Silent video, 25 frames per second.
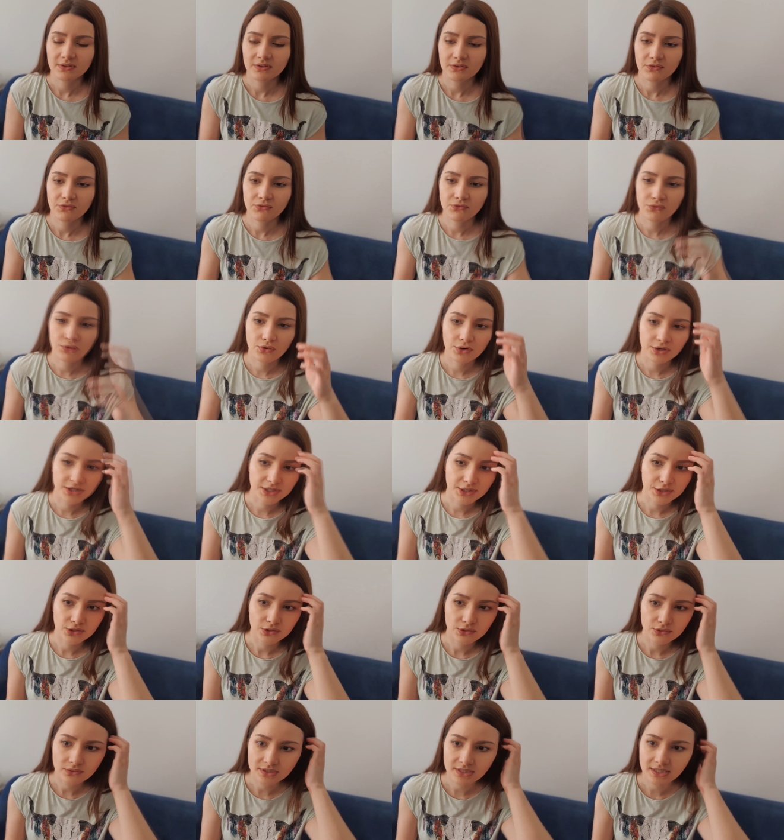for the
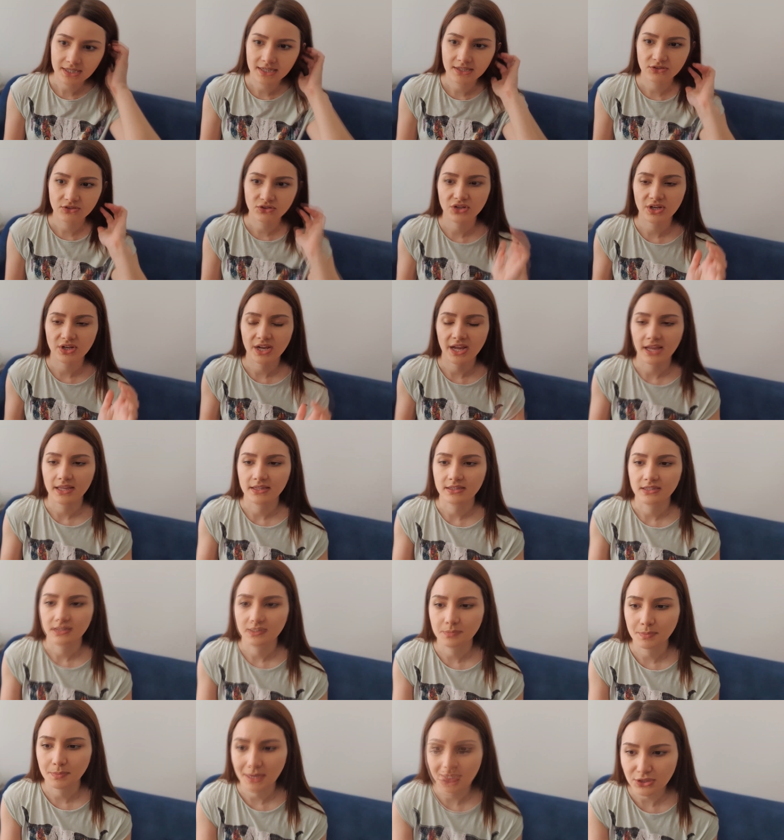usage, and
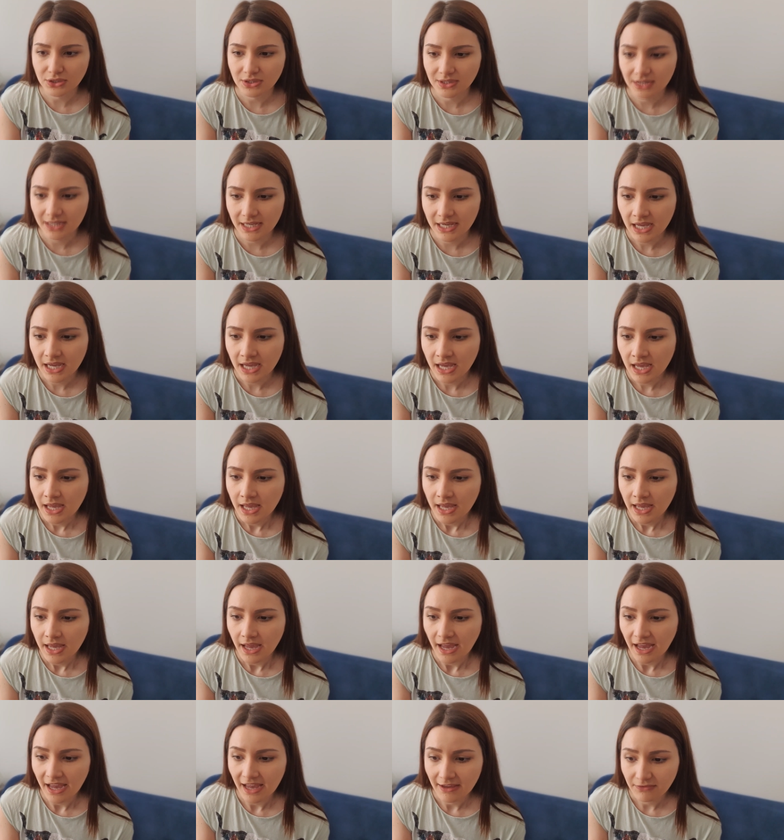especially
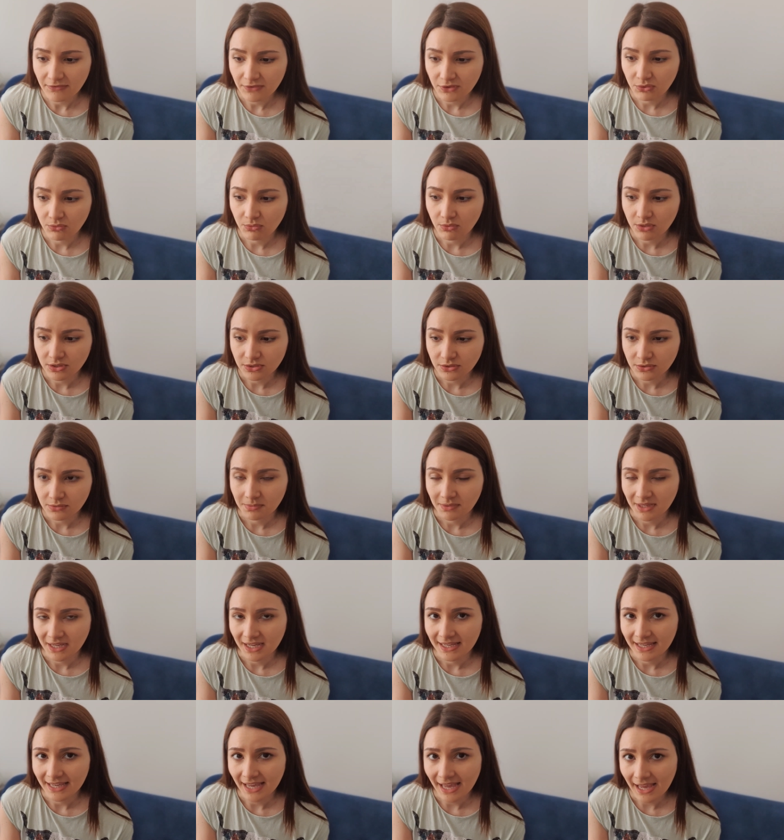if you want to
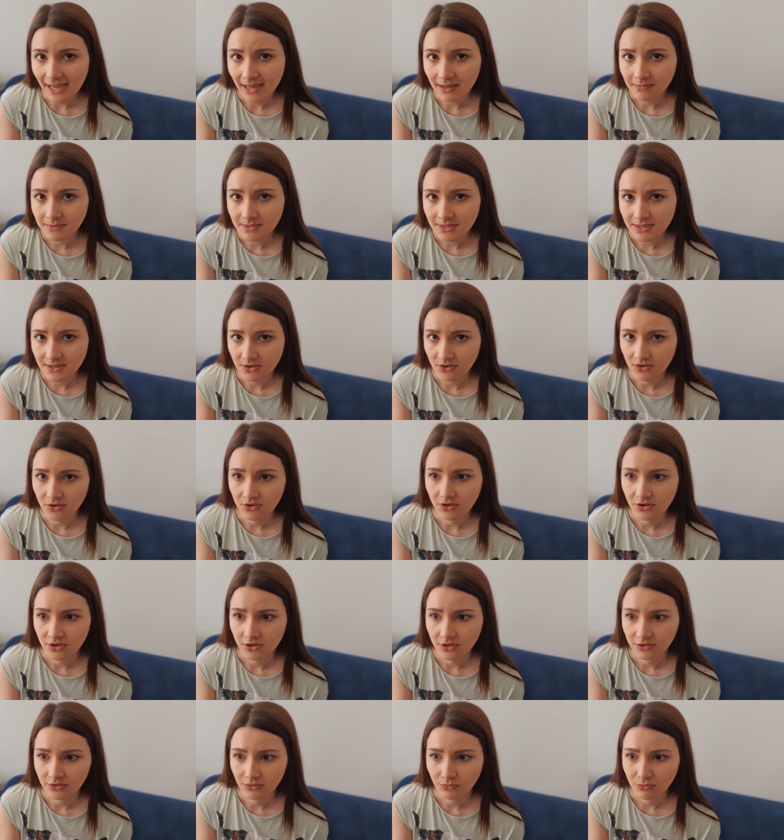play games
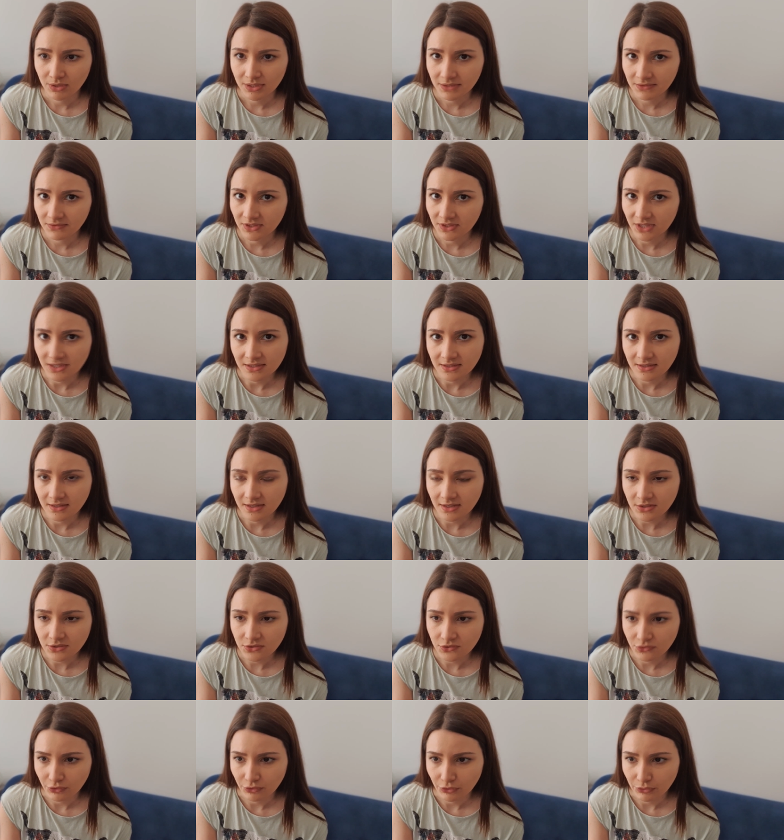on one of these
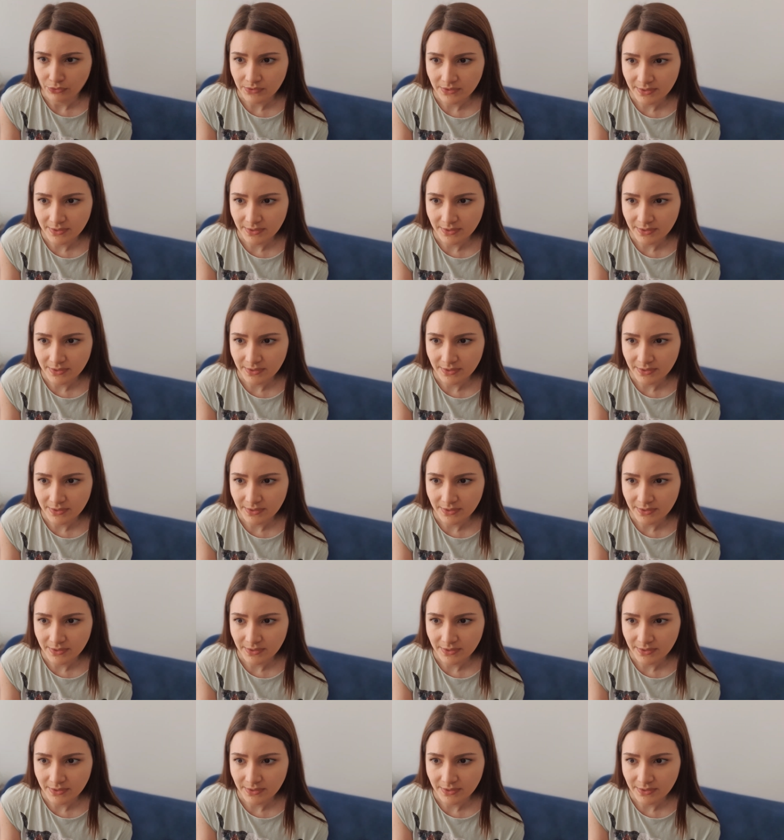distros,